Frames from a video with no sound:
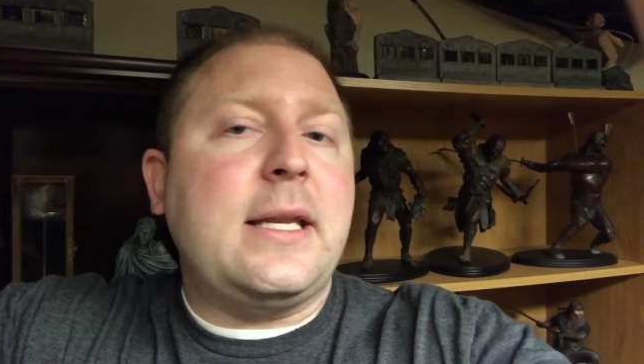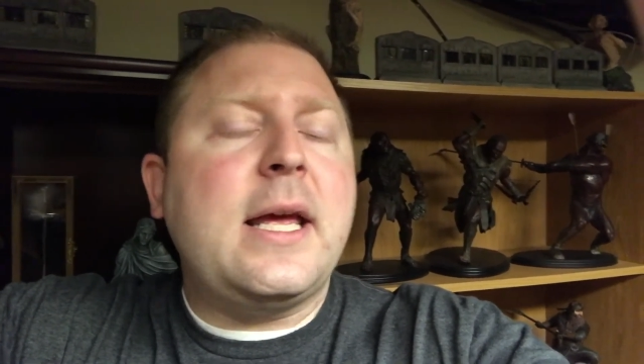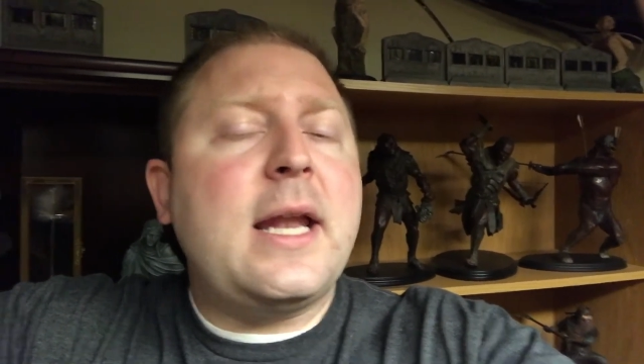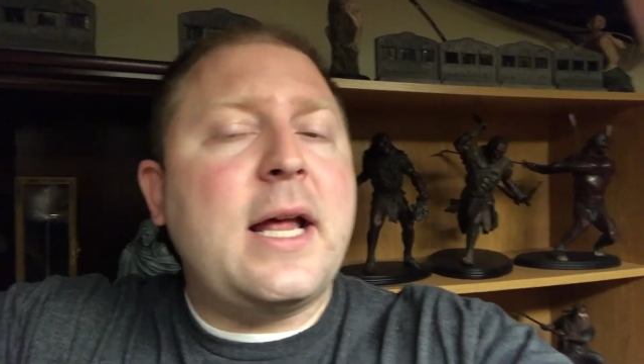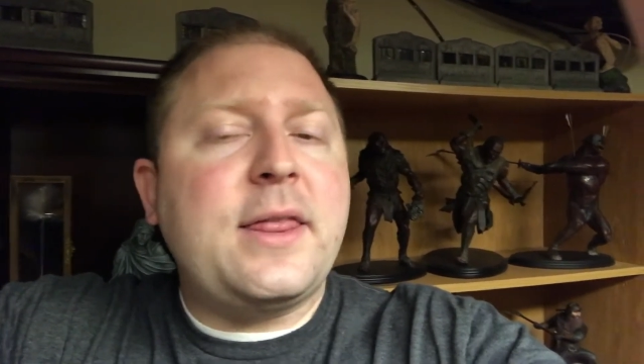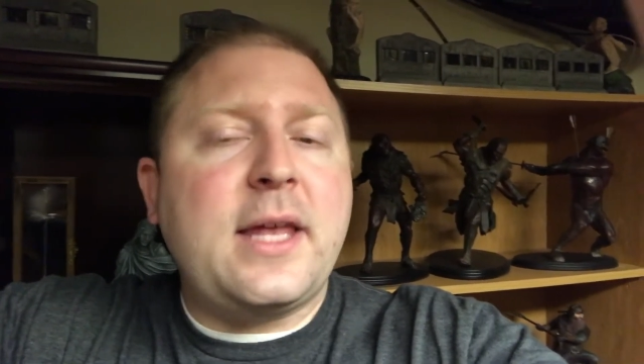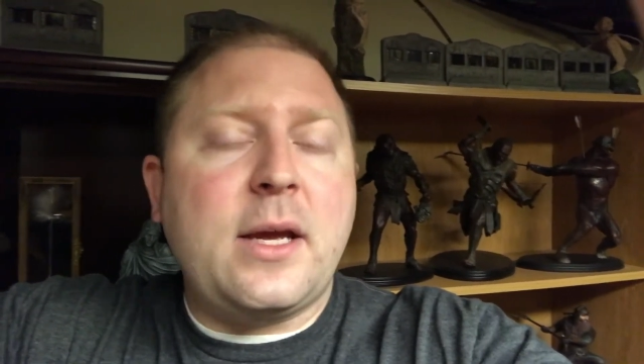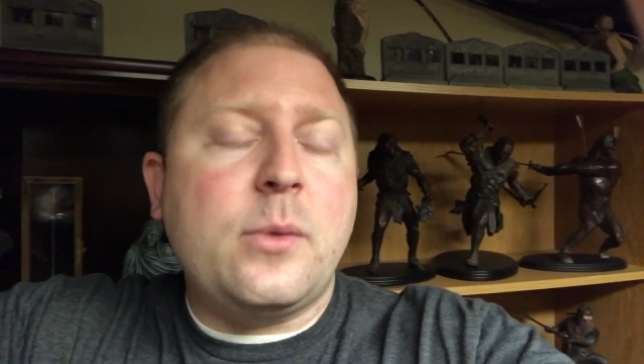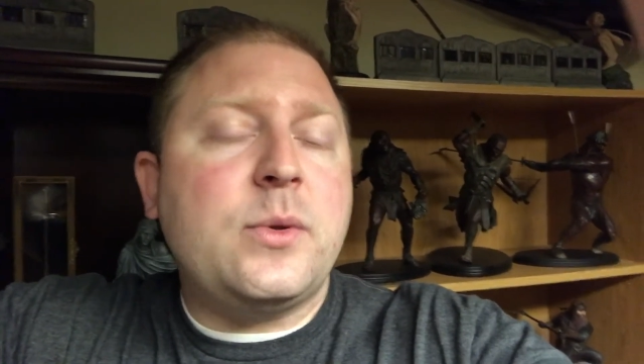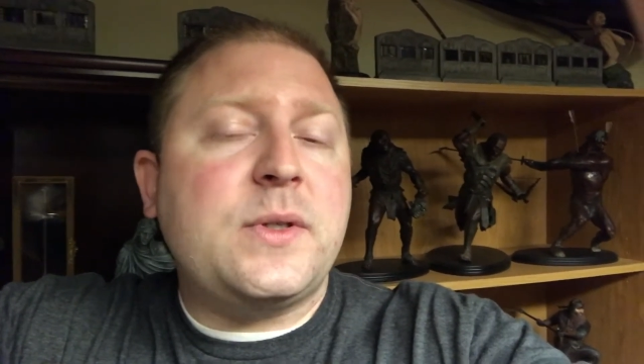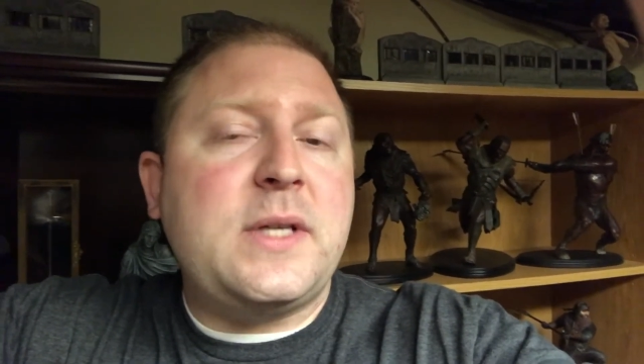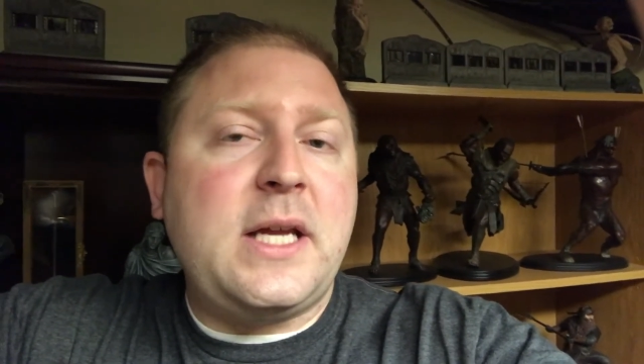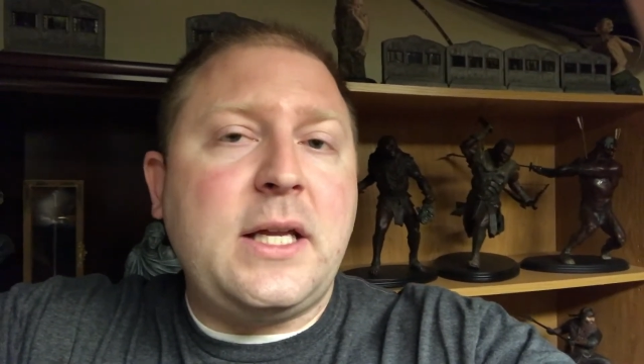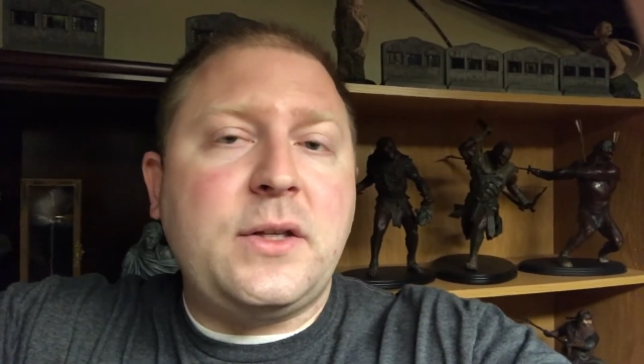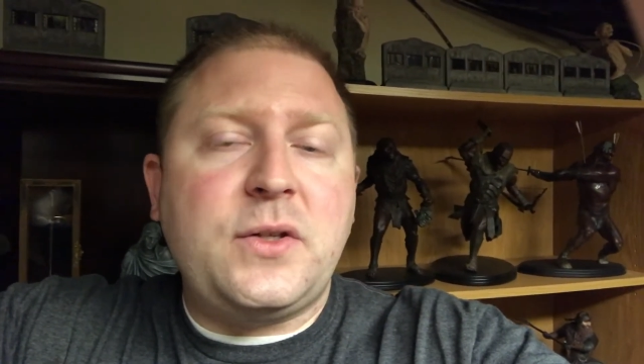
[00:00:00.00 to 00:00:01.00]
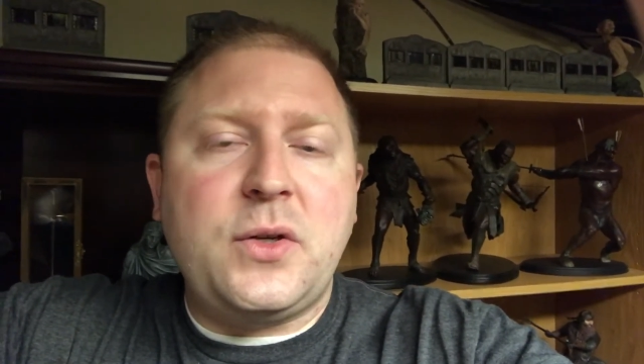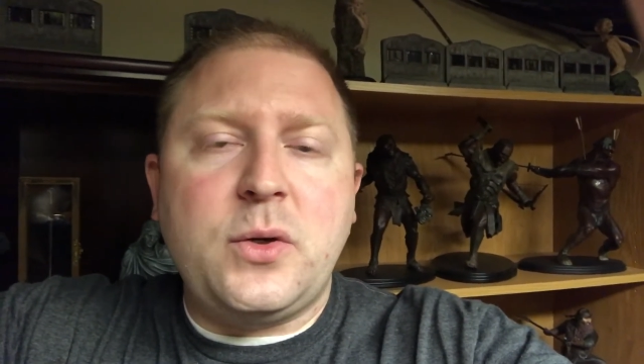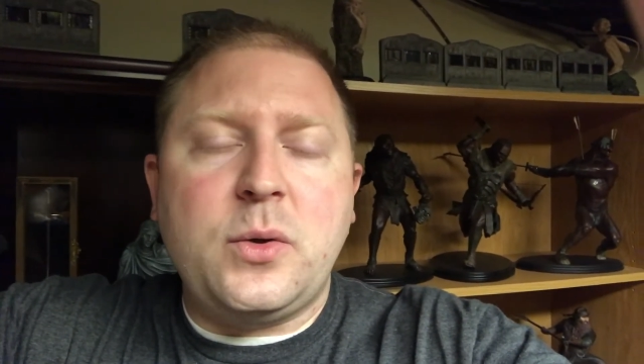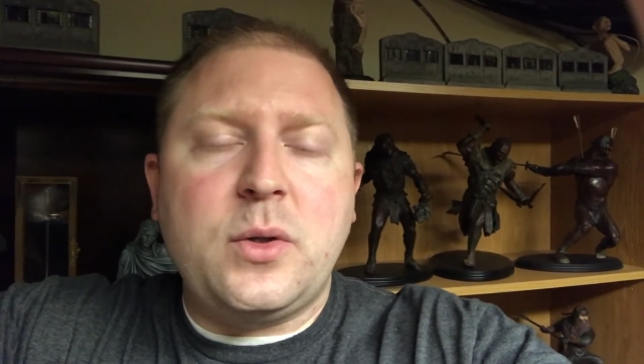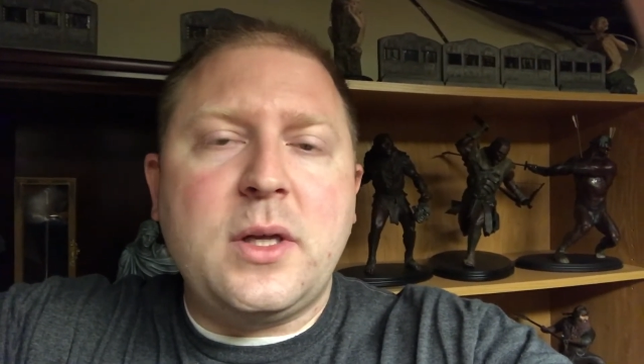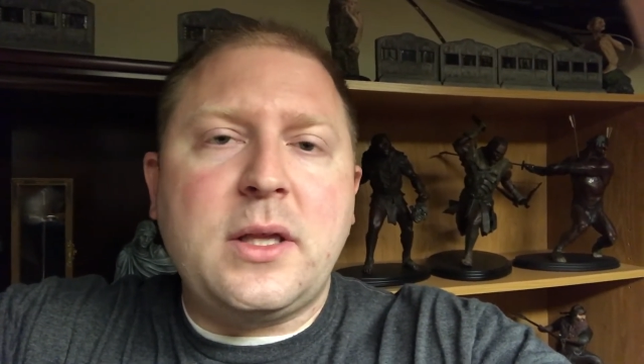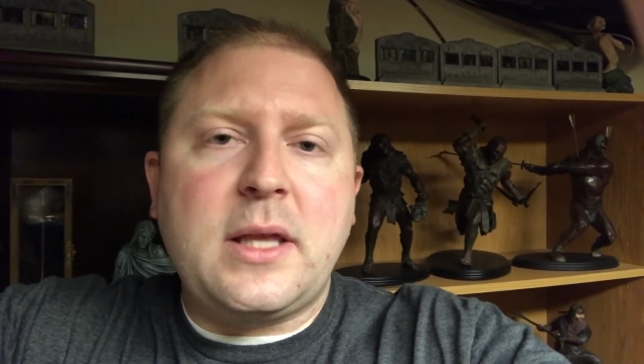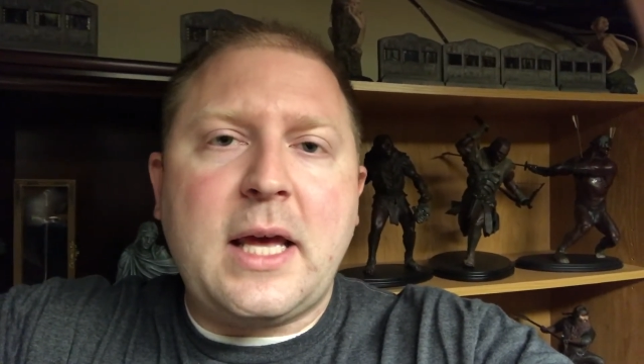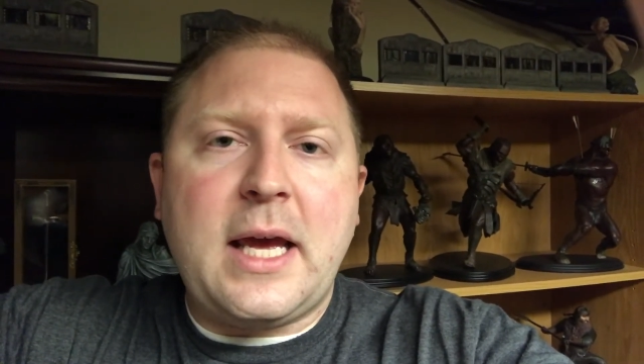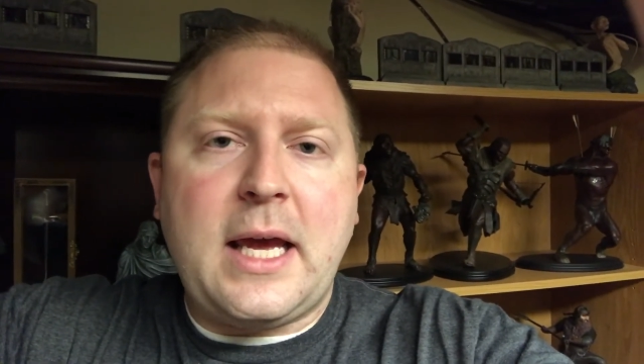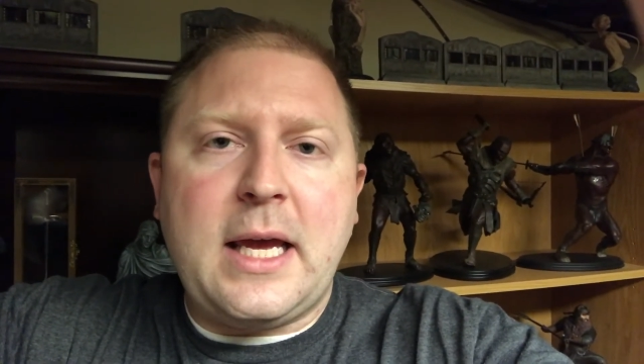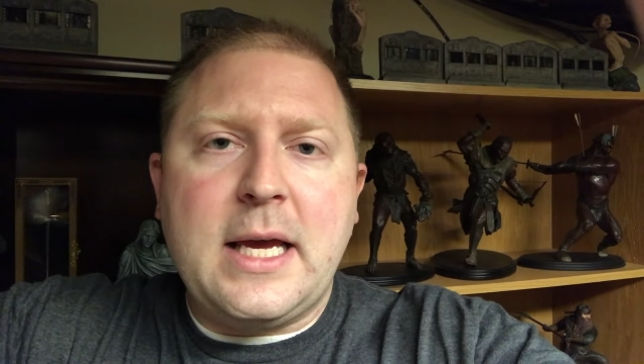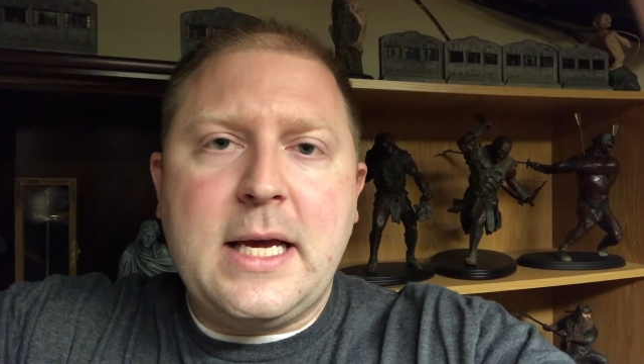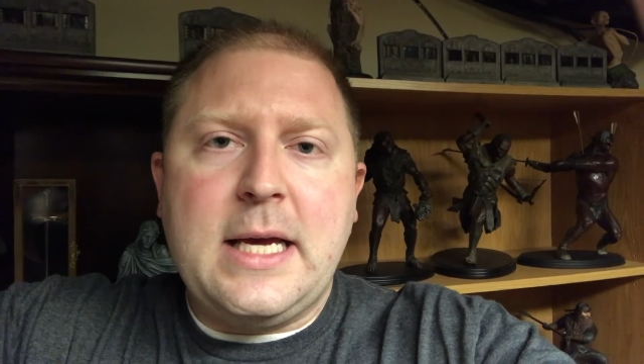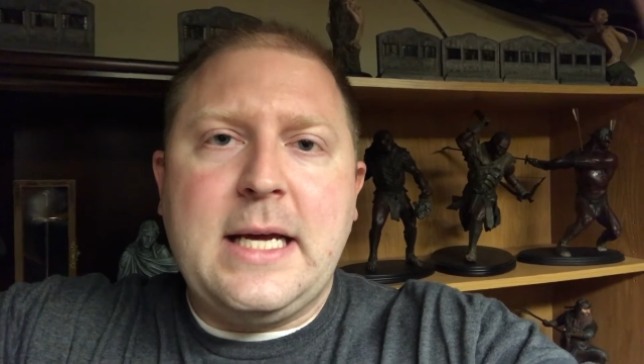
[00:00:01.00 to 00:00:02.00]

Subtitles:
And I think it was neat too that they